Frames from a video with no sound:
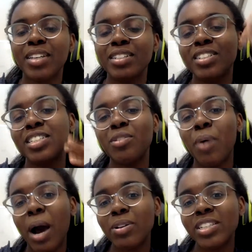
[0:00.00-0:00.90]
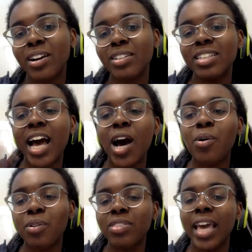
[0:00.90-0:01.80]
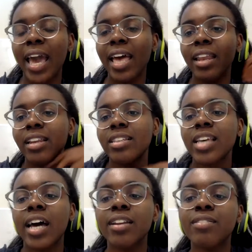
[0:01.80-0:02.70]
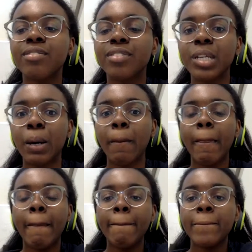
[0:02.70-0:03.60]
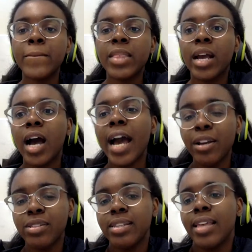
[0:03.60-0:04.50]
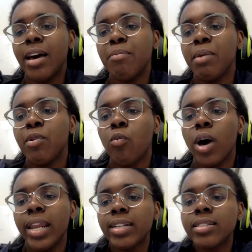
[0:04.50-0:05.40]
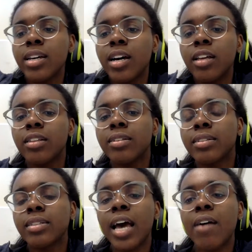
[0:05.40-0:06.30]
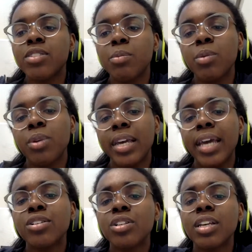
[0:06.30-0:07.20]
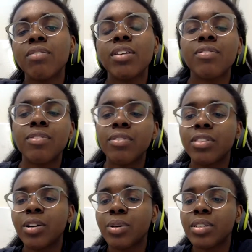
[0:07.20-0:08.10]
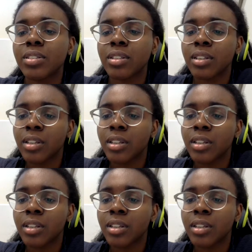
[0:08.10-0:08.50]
to see how it starts to how they end is kind of, I could see that maybe wanting to have some communication, even if there was.